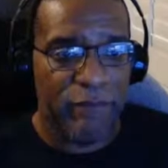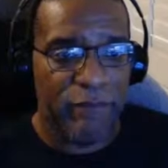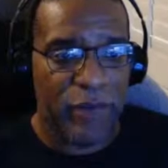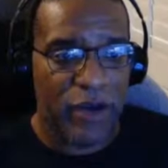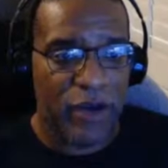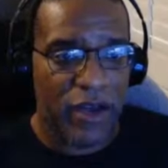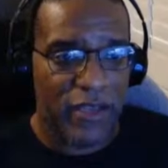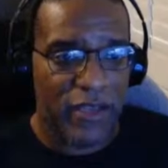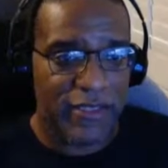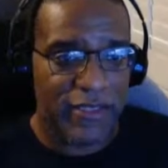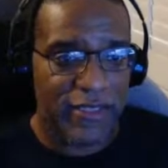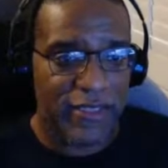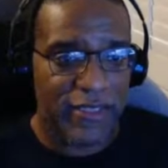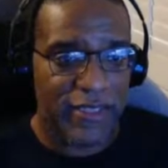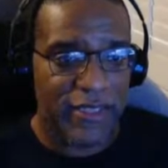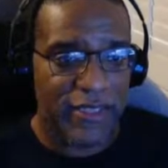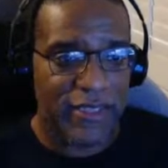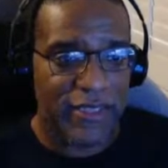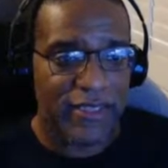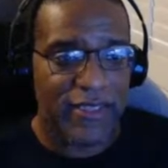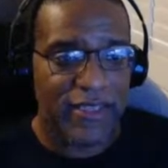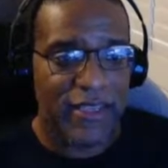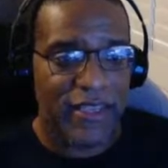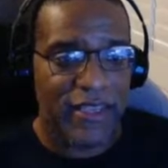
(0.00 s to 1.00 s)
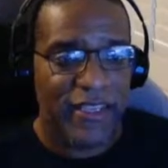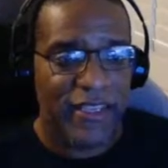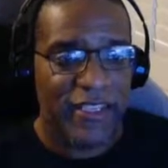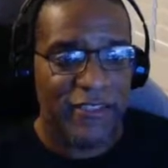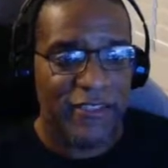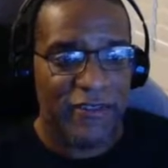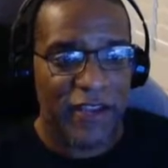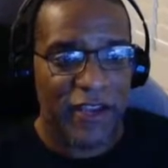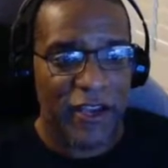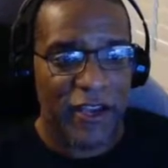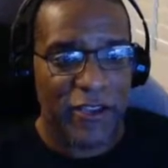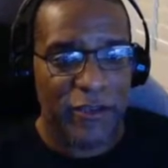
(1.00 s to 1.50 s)
bosses. He's
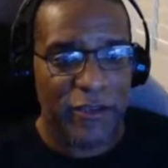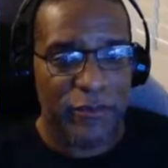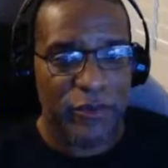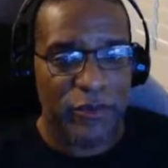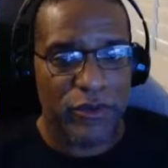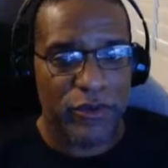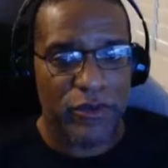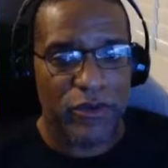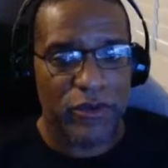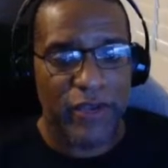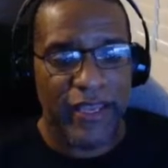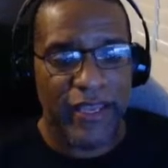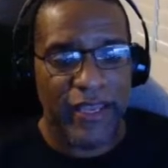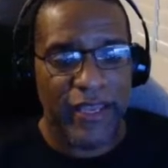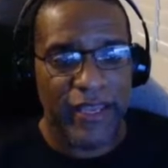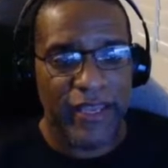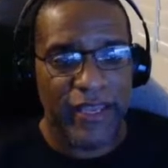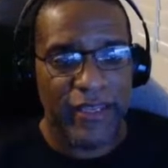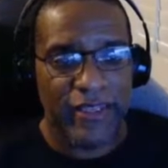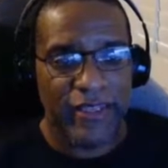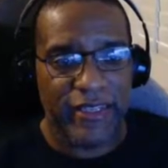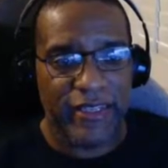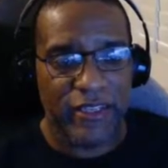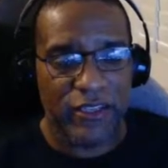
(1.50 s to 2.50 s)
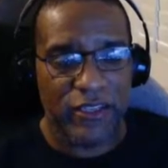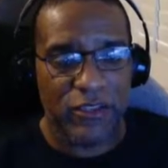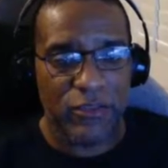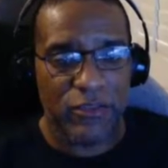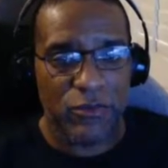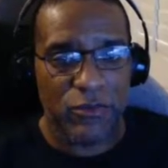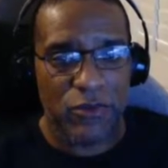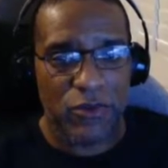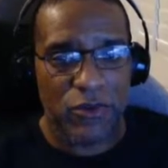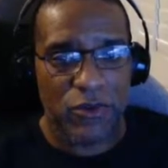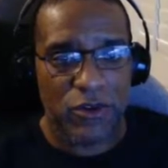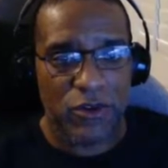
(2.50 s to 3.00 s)
valuable in Guild
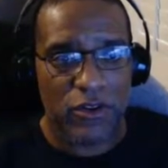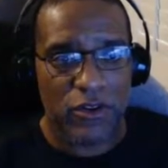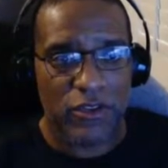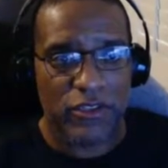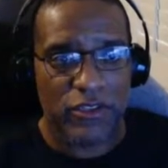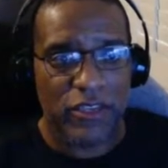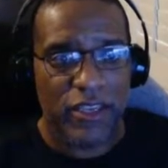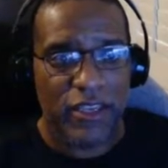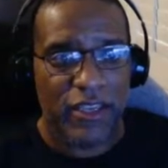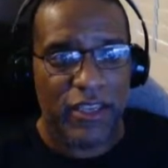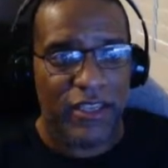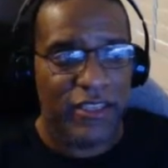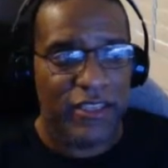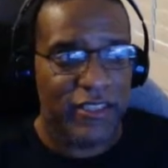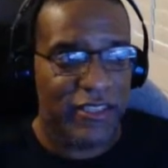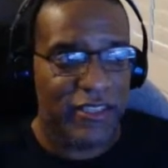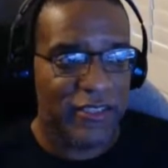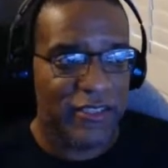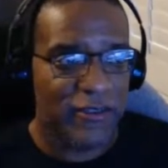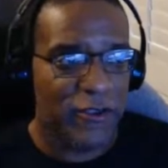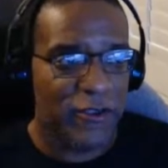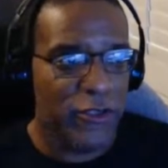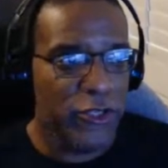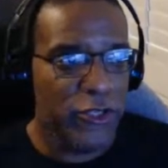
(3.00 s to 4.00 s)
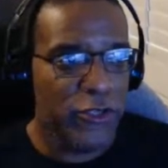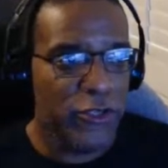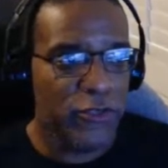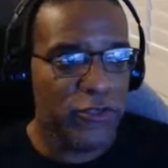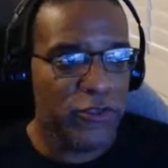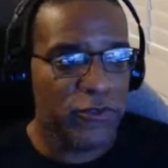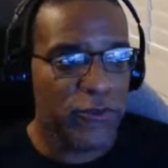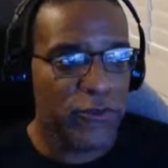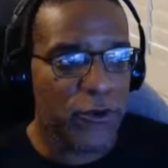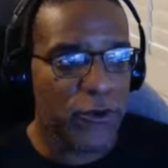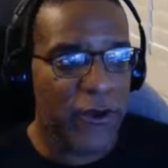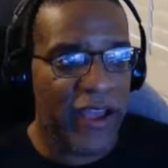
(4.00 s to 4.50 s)
Wars. He's just useful